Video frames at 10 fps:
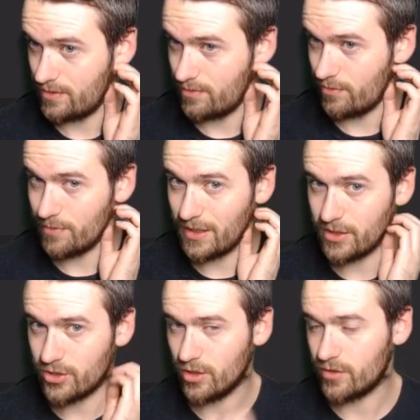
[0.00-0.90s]
managed
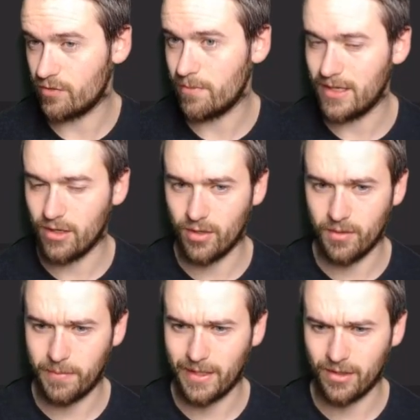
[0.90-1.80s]
shots from
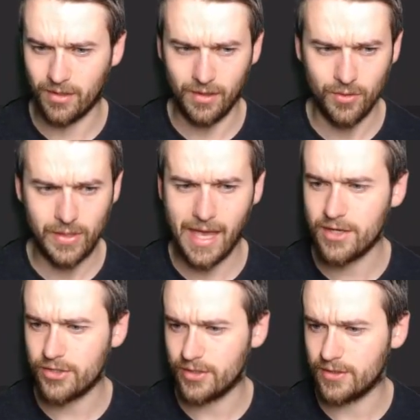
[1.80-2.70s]
better
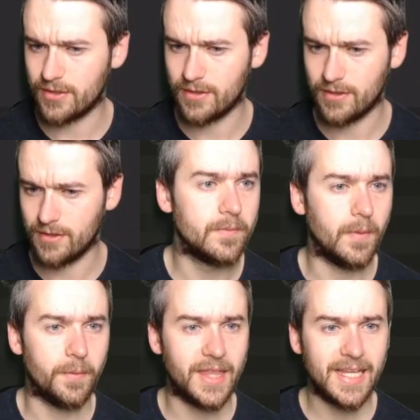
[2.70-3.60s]
locations.
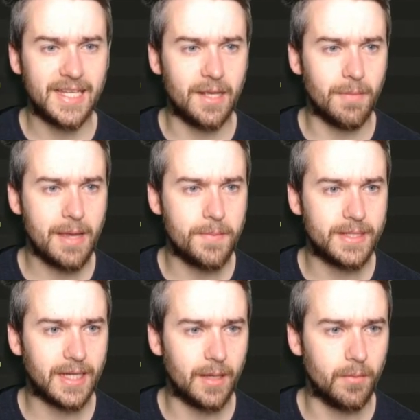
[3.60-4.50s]
I'm thinking it might be
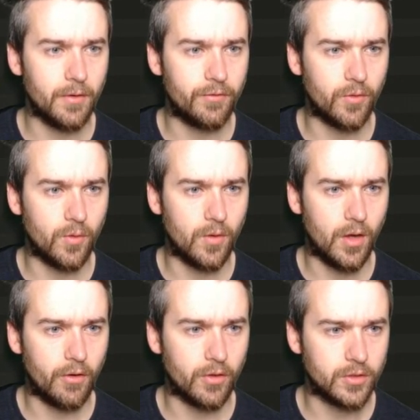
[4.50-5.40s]
time for
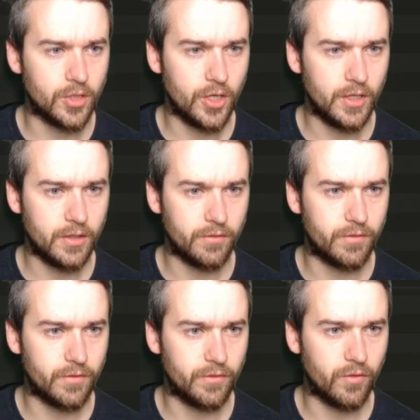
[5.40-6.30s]
our alternative
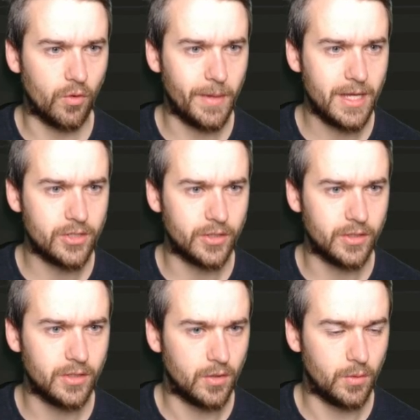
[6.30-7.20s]
formation,
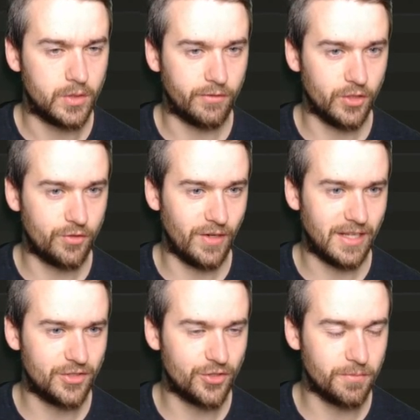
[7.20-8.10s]
which I've just
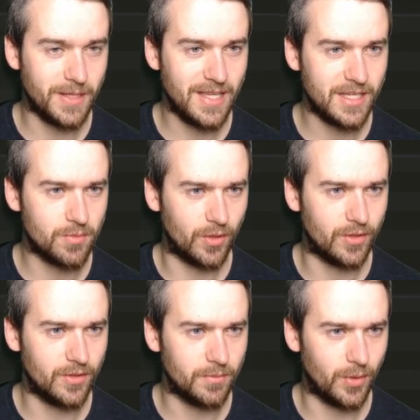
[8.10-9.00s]
realised should be this
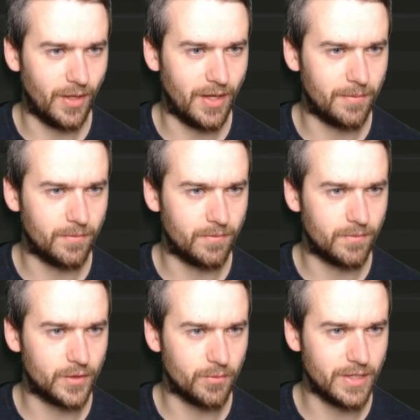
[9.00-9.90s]
one, but
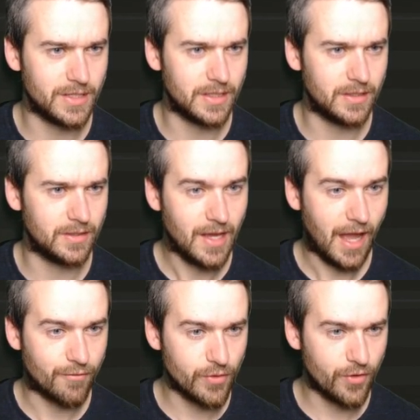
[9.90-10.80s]
some reason
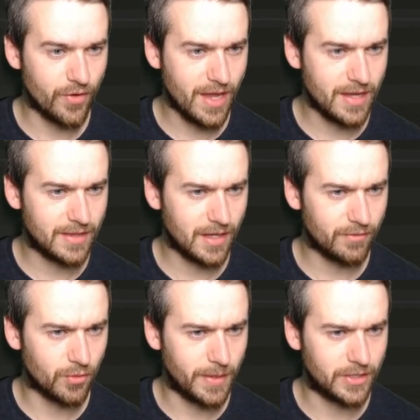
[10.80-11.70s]
I've recreated that
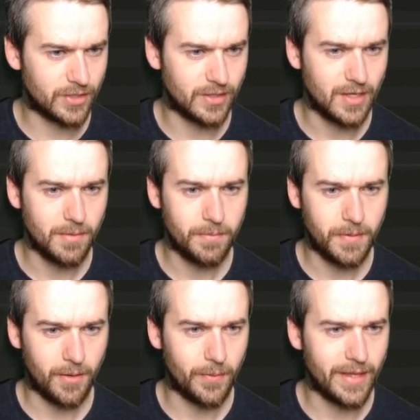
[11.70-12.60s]
formation.
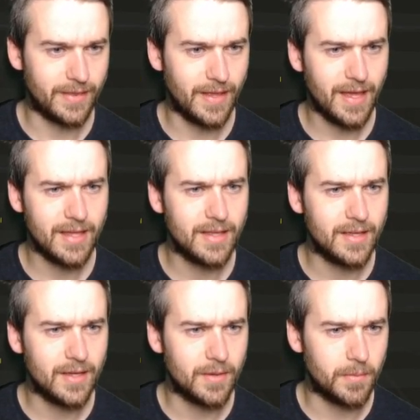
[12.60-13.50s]
Bit weird there,
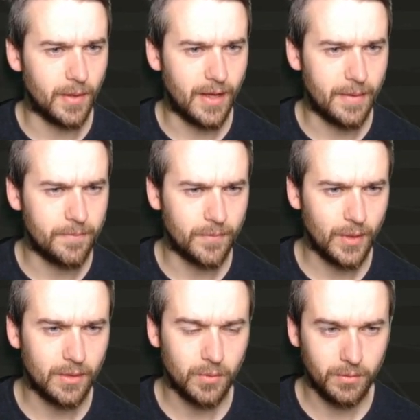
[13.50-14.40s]
but
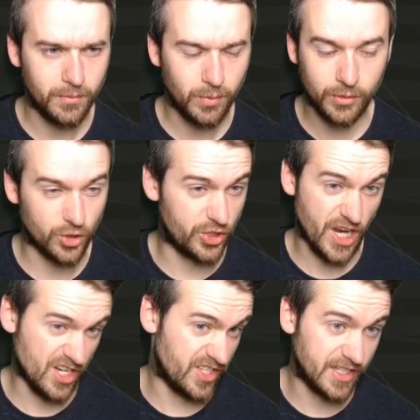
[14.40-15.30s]
we'll just
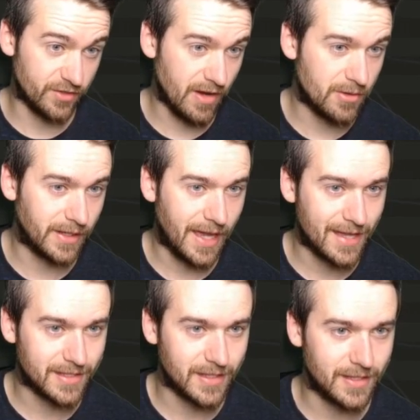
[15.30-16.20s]
change things around, I
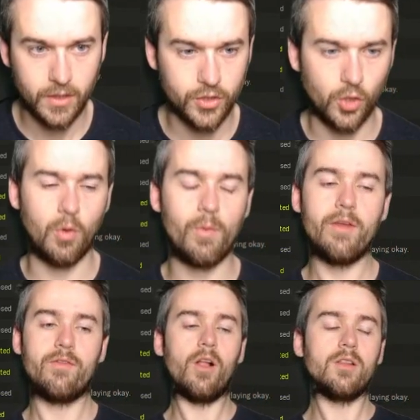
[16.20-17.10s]
guess. So
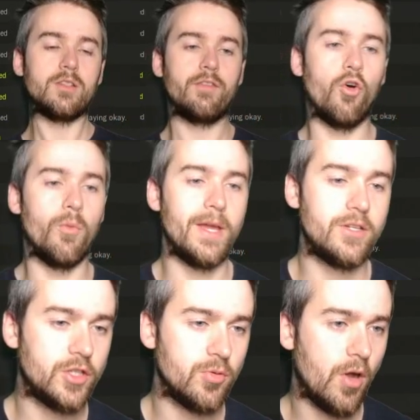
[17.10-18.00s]
we've altered the
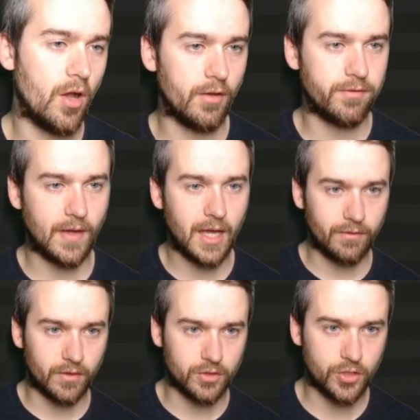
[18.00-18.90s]
formation to our
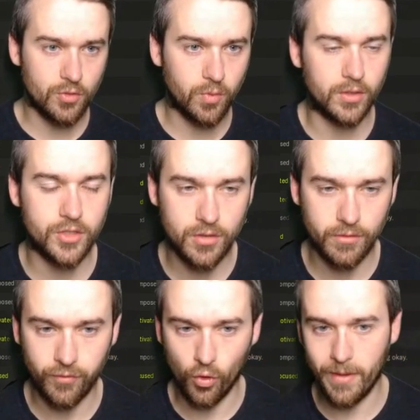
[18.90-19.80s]
5-2-1-2
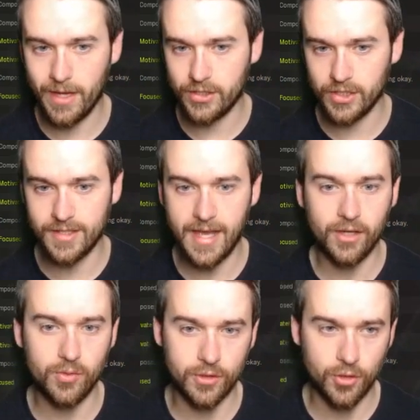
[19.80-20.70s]
formation.
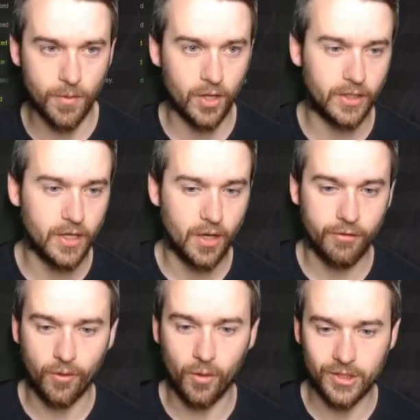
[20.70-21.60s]
Dzeko has come on
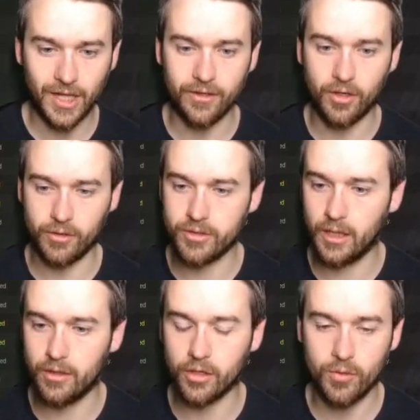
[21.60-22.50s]
for Çalhanoğlu.
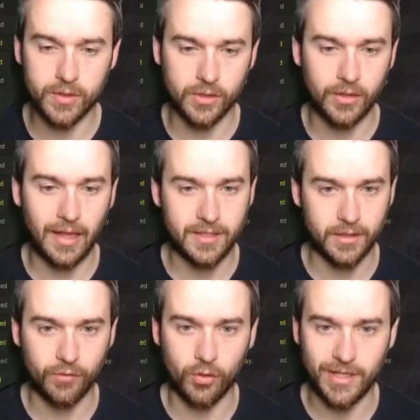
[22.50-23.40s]
Çalhanoğlu wasn't going to last the
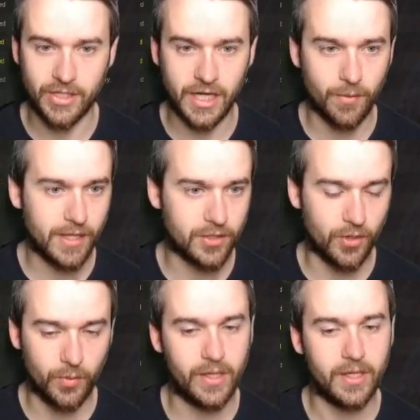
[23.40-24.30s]
full match anyway, so
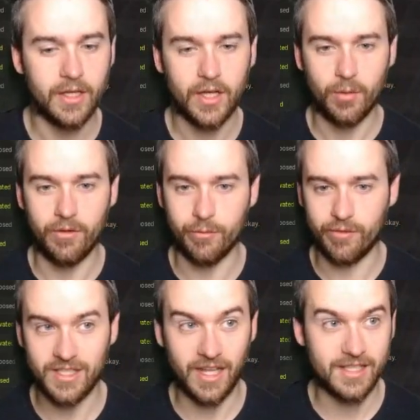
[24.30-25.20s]
we
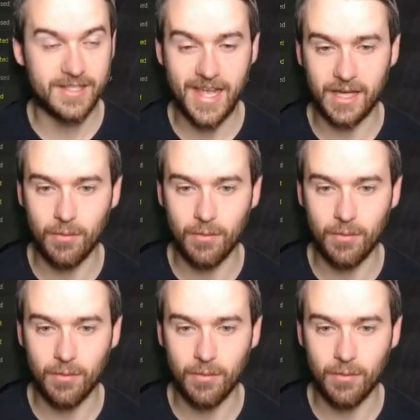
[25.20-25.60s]
decided to take him